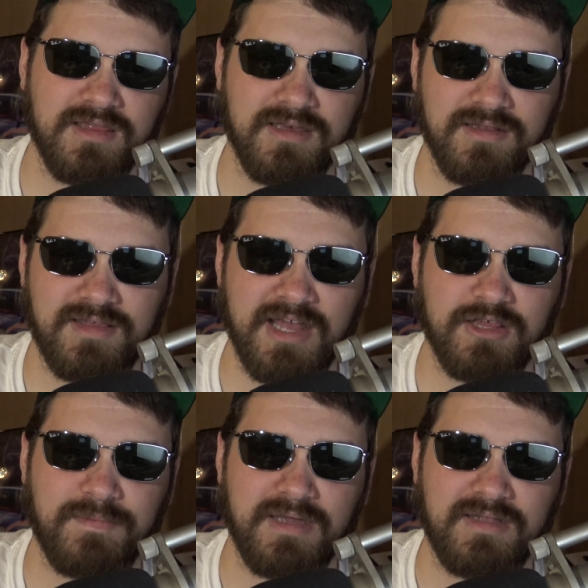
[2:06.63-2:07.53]
the 10
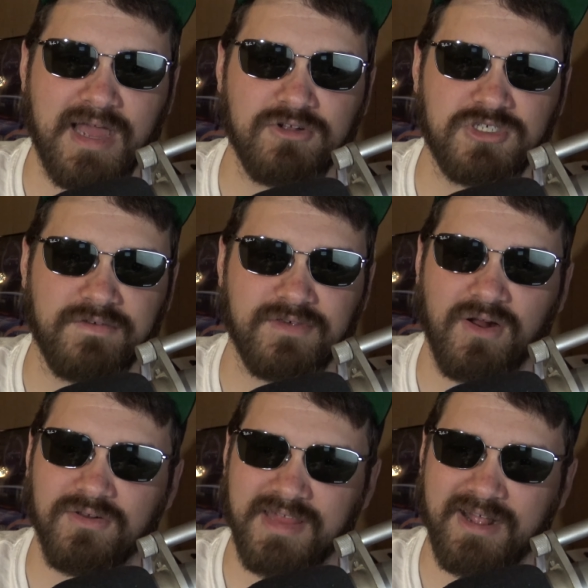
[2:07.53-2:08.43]
speed downshifts
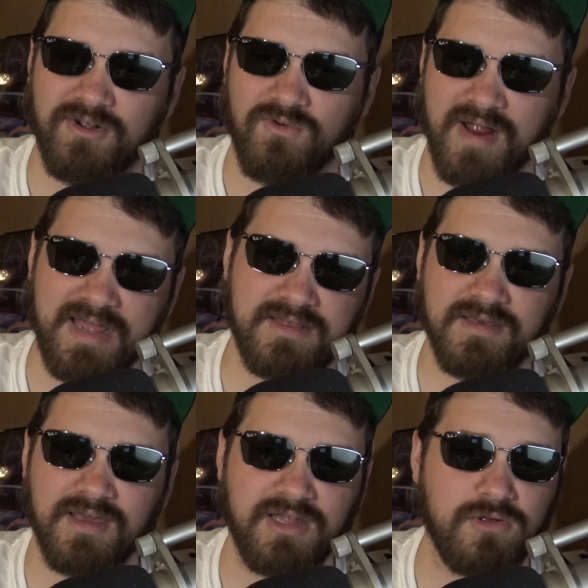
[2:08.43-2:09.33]
aren't that great
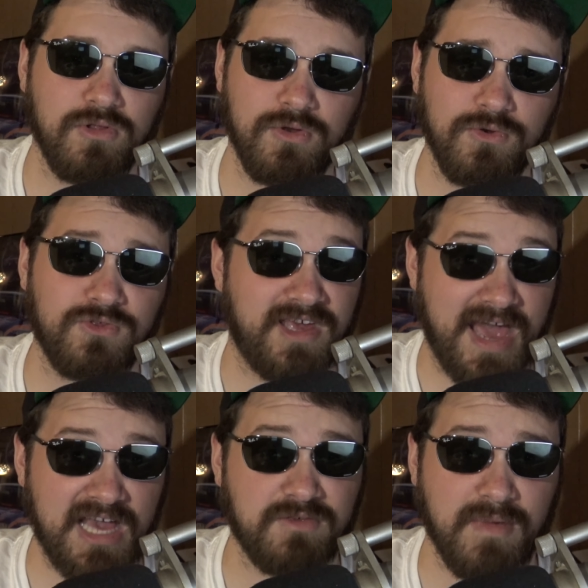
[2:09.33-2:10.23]
and you lose
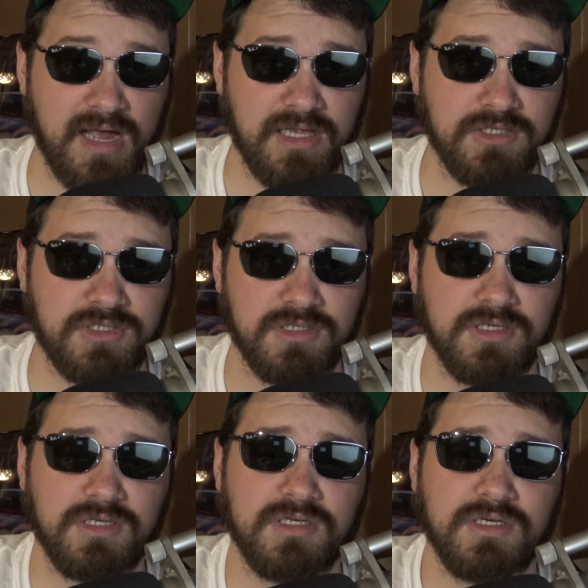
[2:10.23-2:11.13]
gas mileage,
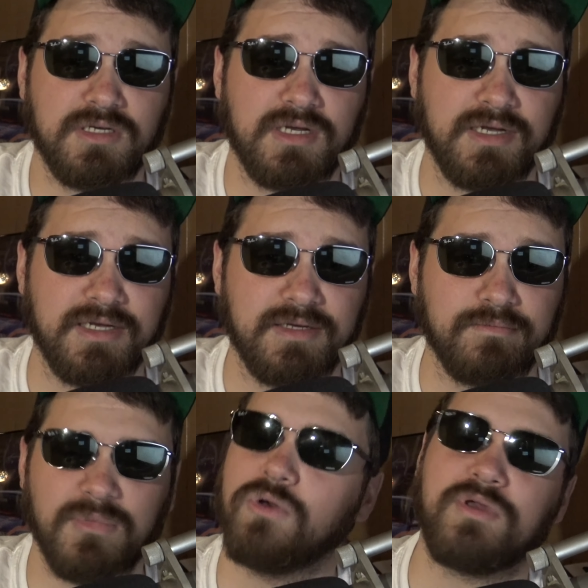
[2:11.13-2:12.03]

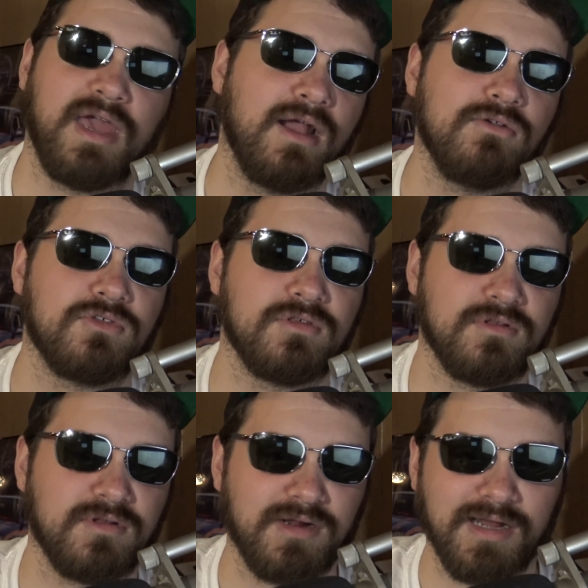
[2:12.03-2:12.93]
but who cares,
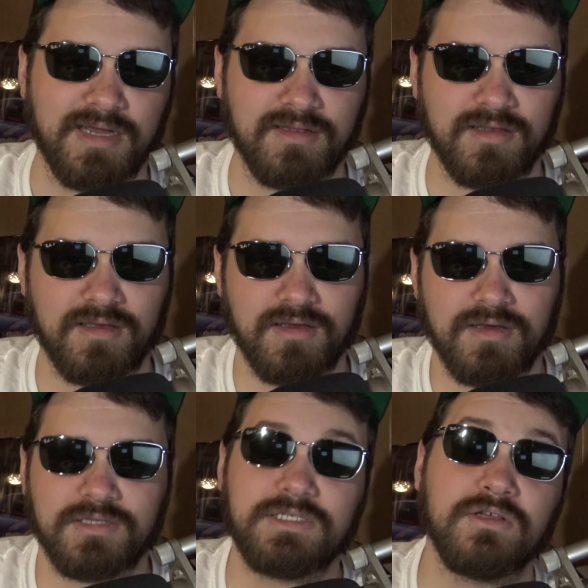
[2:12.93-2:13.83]
all right?
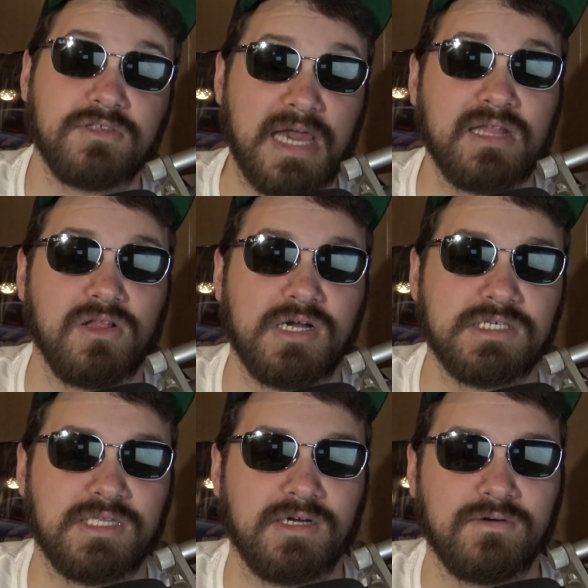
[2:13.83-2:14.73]
Still a sad
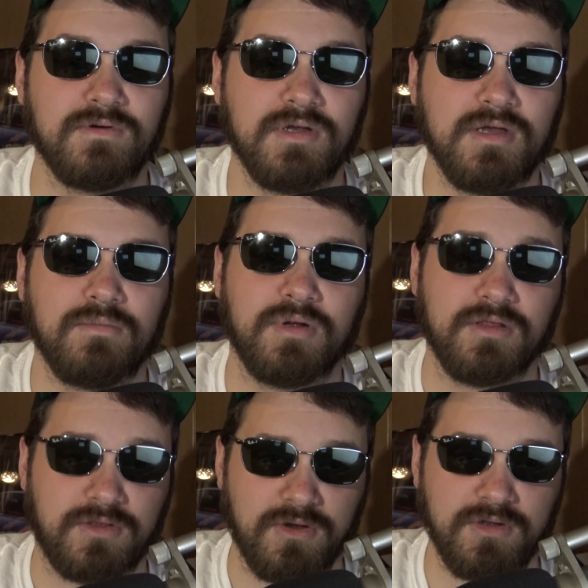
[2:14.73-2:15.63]
loss though, but
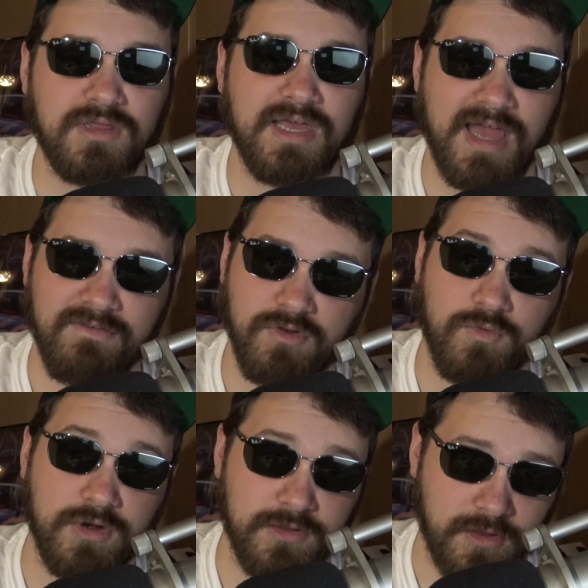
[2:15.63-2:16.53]
it's good that
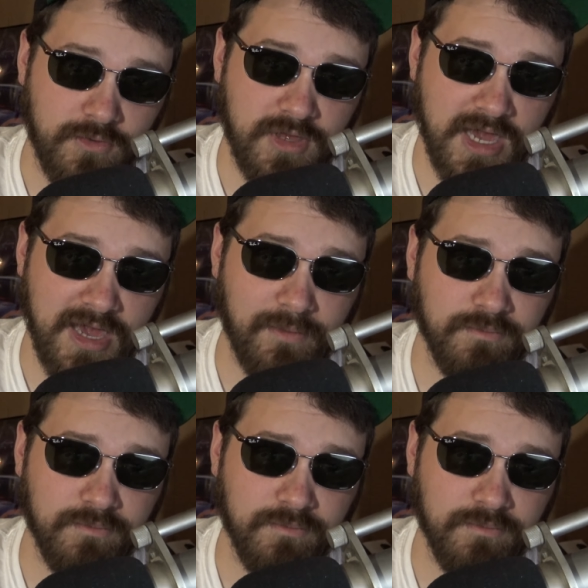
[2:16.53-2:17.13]
everyone is okay.